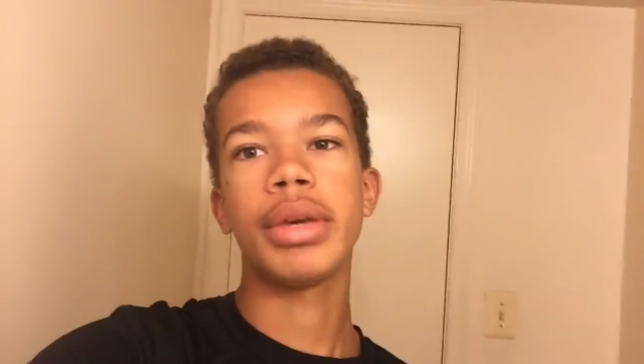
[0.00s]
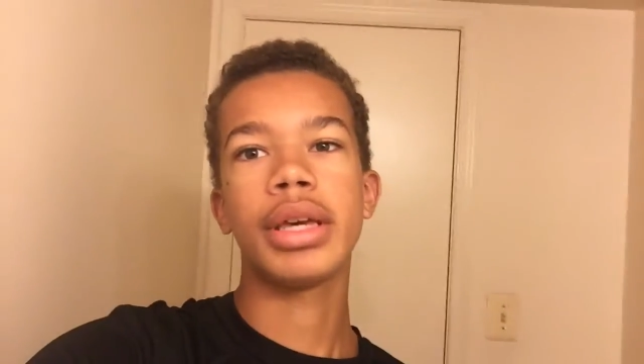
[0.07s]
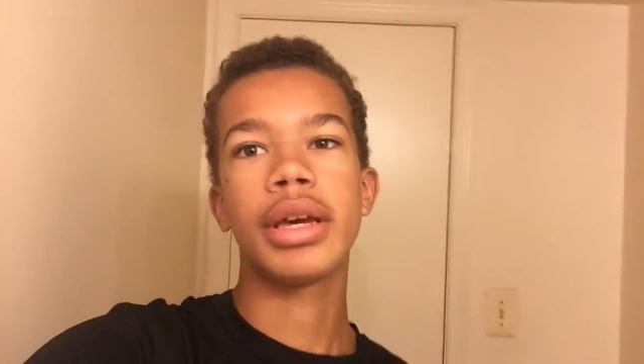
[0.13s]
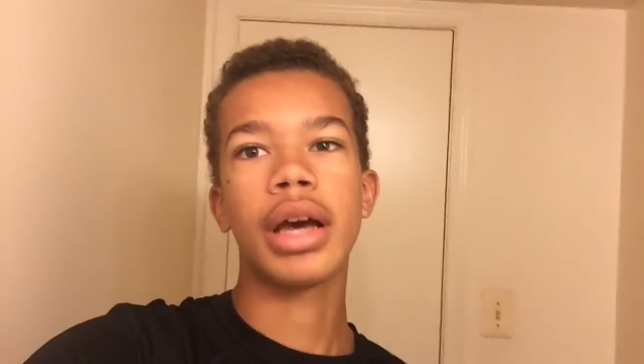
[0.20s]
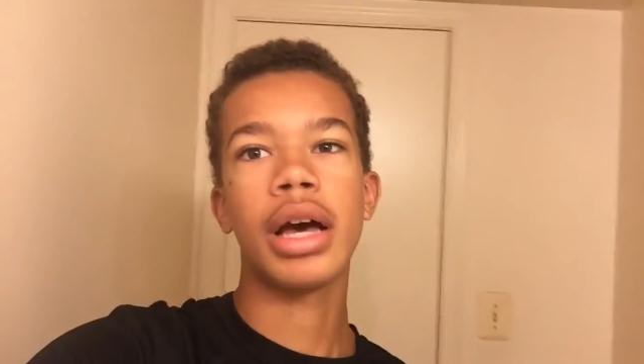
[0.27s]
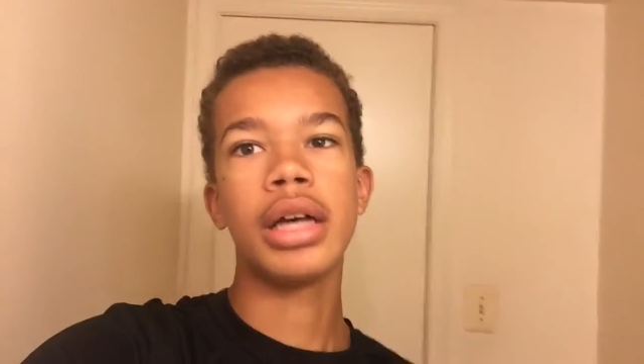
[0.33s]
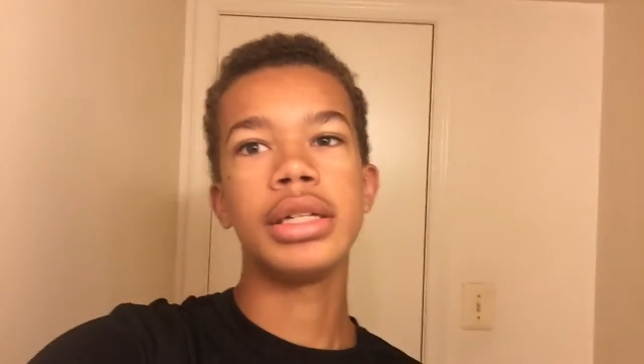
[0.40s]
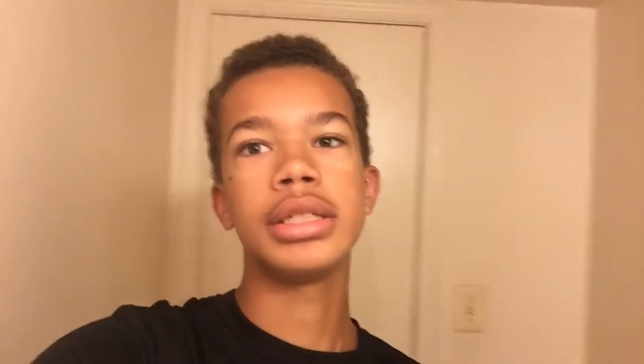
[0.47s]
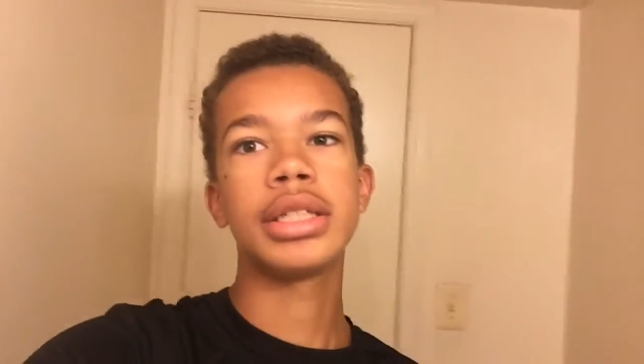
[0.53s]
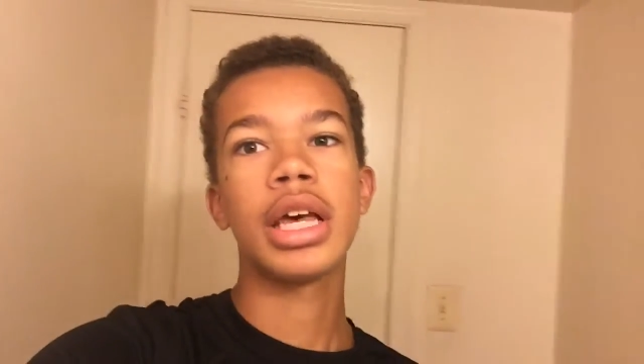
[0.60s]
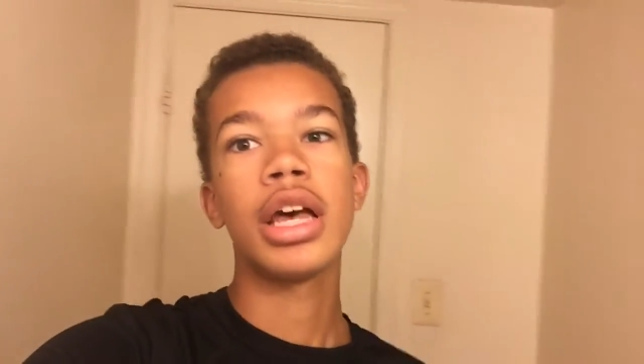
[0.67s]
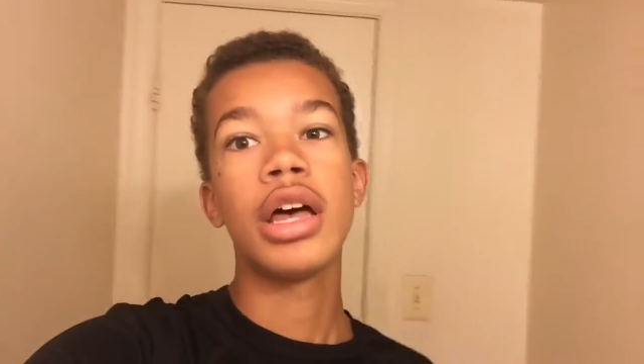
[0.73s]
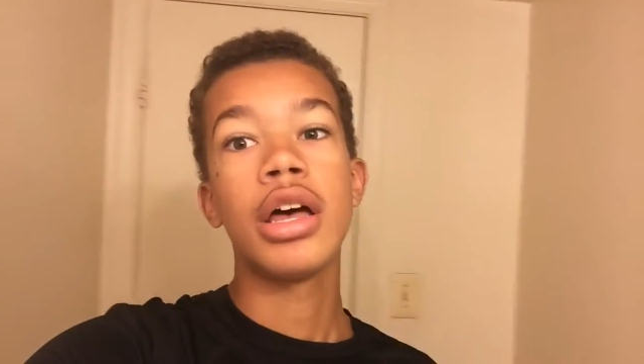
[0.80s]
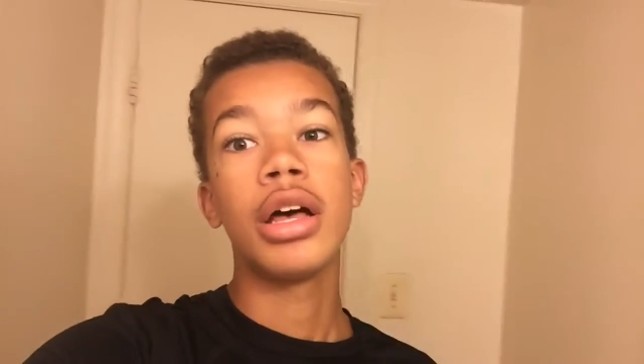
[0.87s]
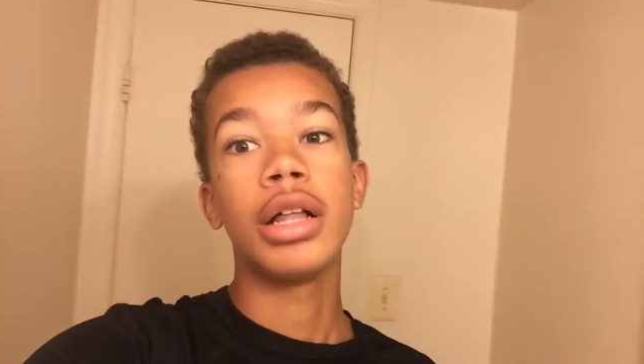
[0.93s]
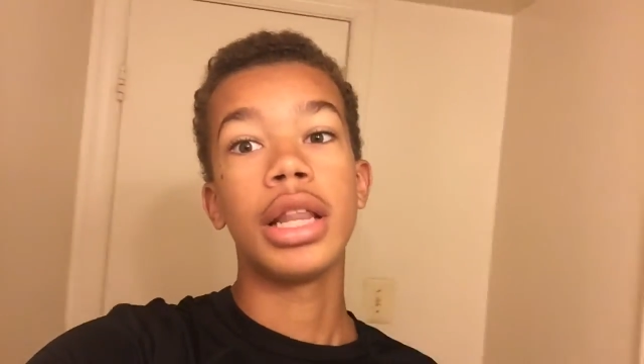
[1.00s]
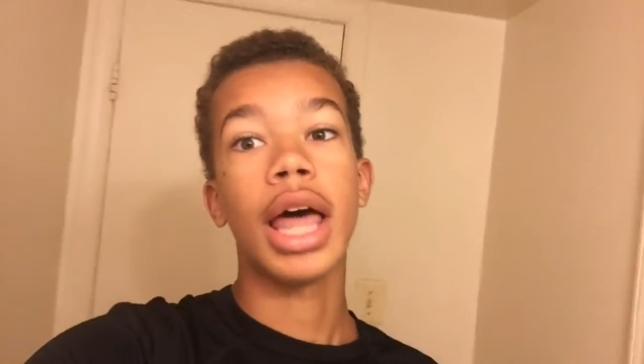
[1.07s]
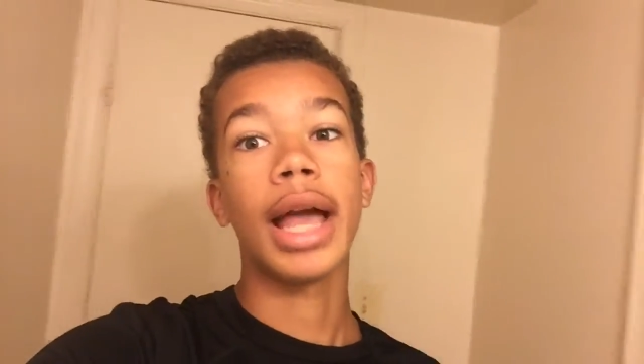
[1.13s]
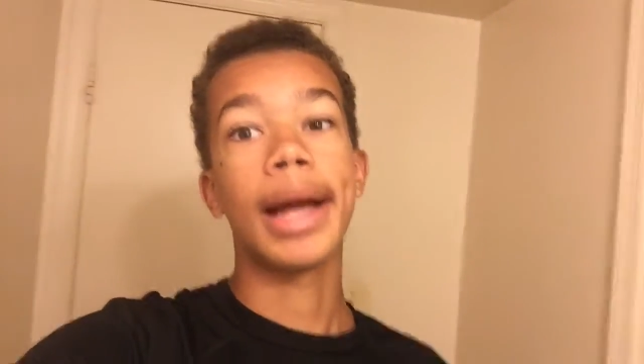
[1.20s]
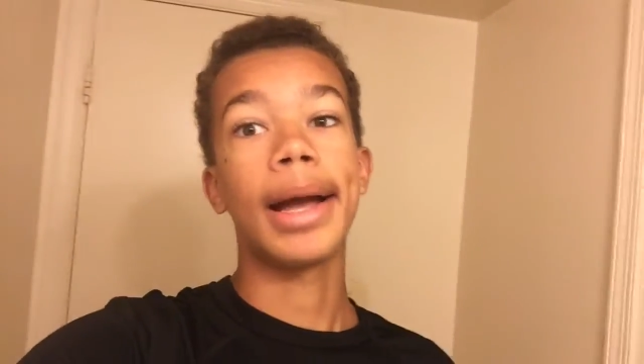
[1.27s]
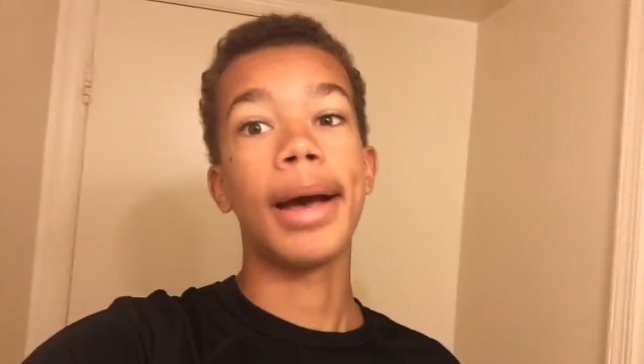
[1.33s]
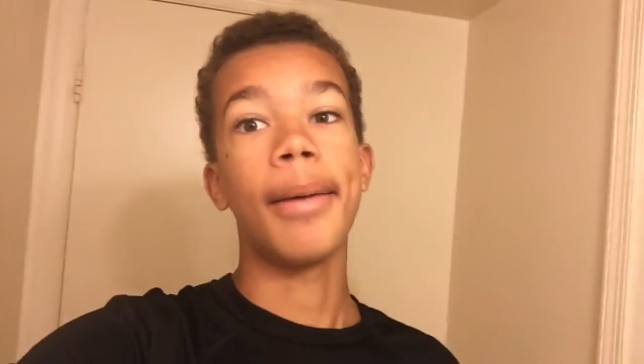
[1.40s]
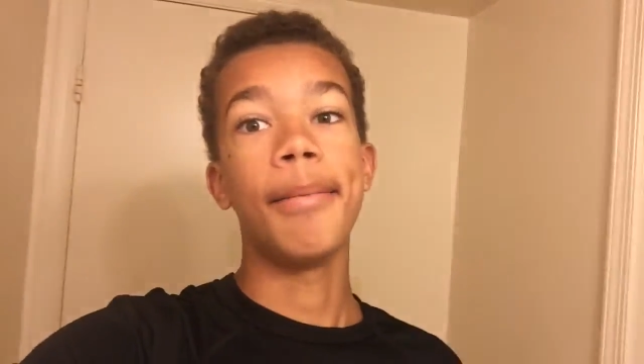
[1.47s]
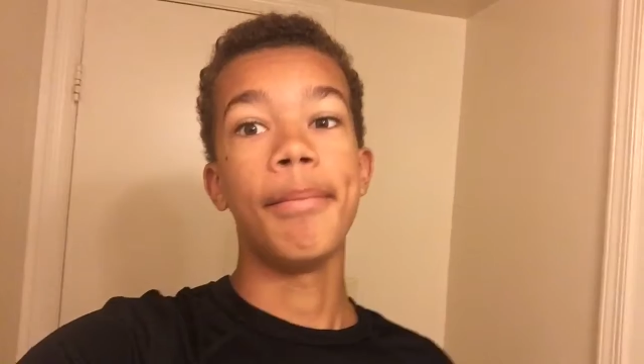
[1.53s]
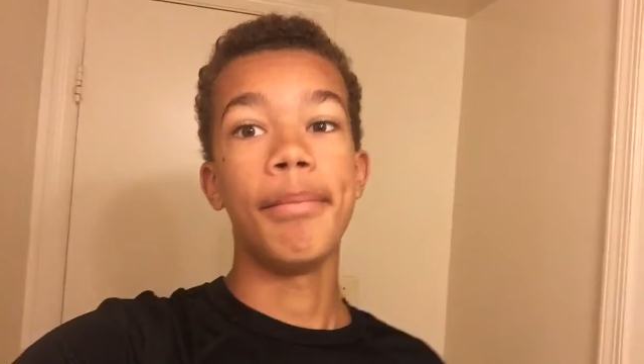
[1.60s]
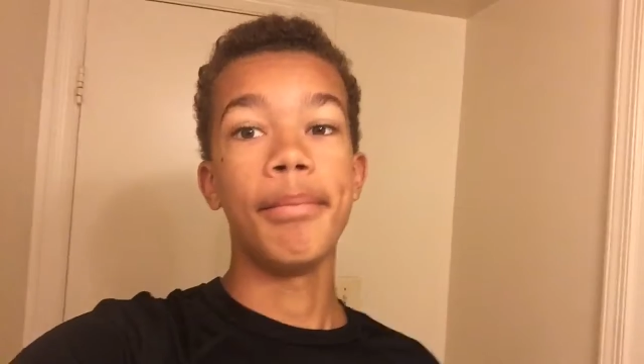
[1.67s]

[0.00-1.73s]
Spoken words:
because, like,